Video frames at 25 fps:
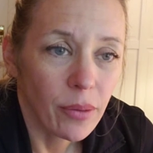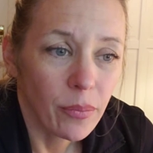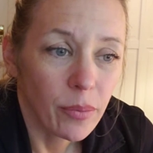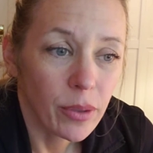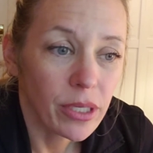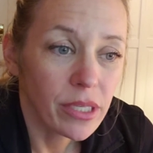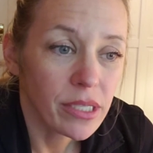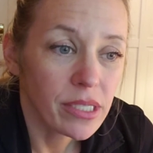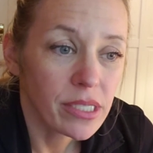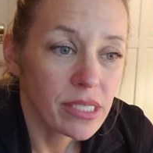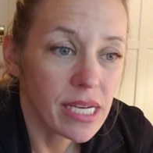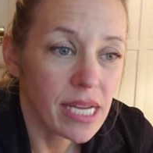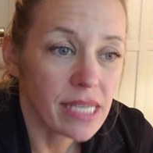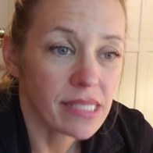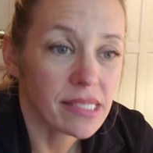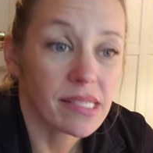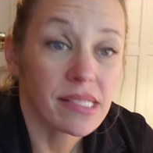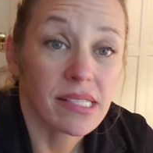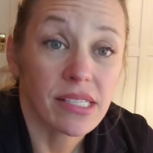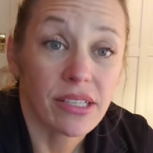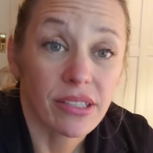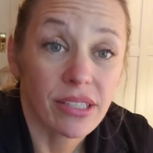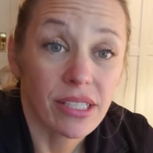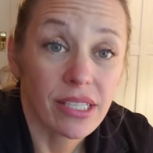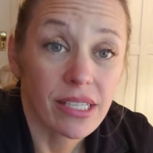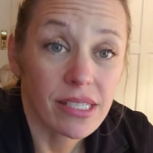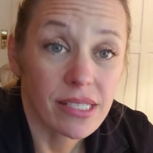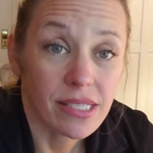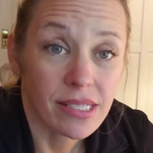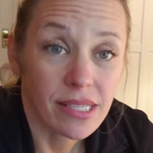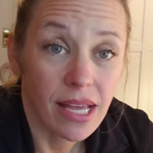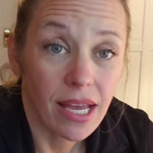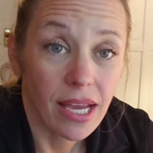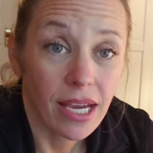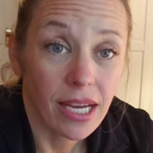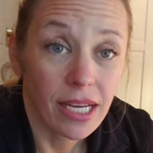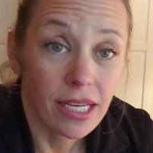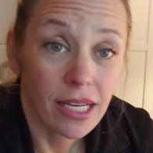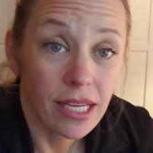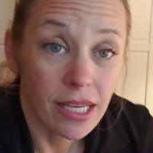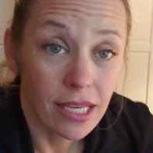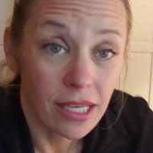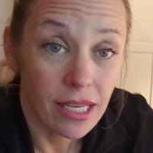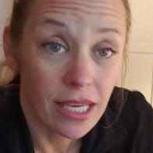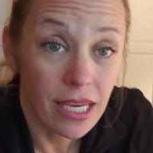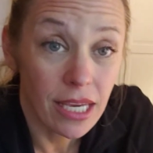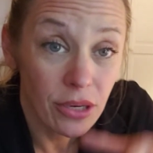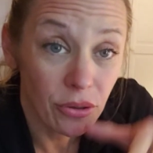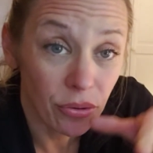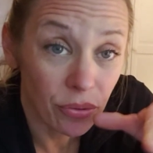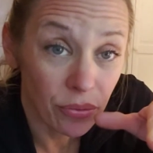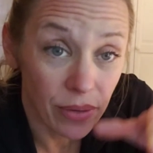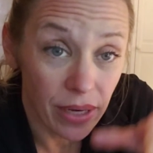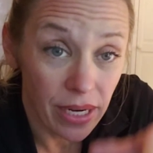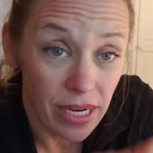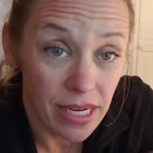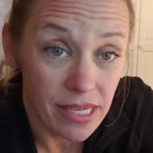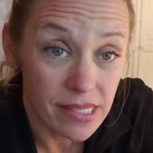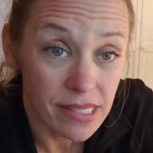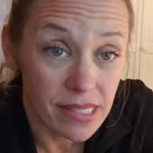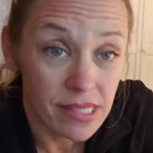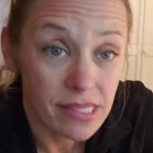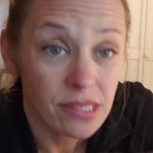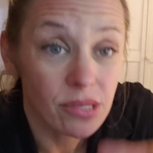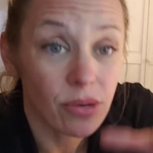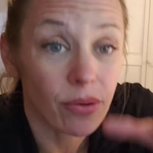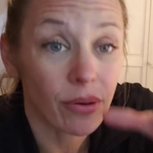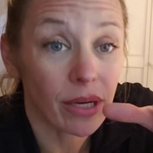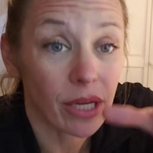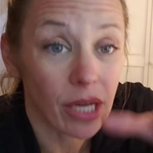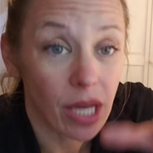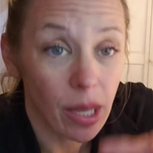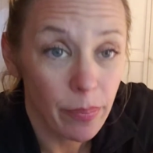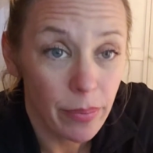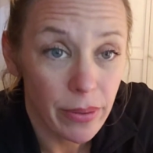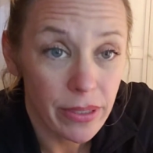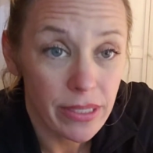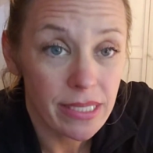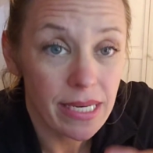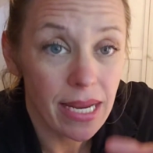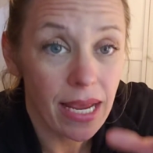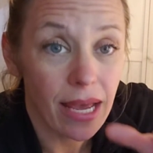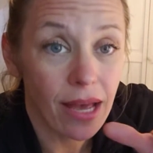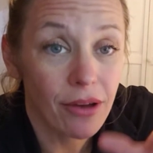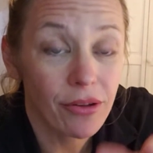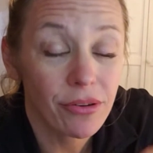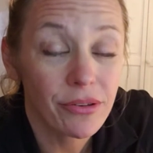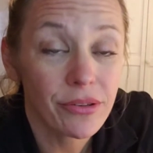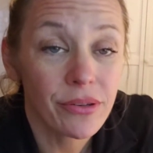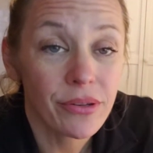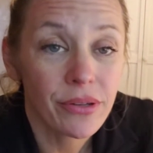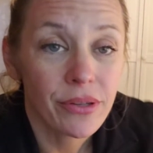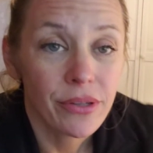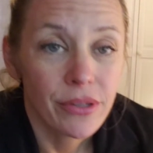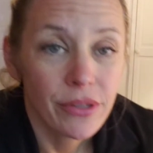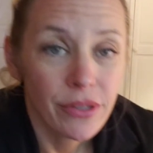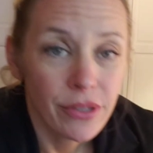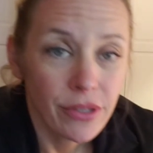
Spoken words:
wouldn't necessarily assign heel raises going up and down,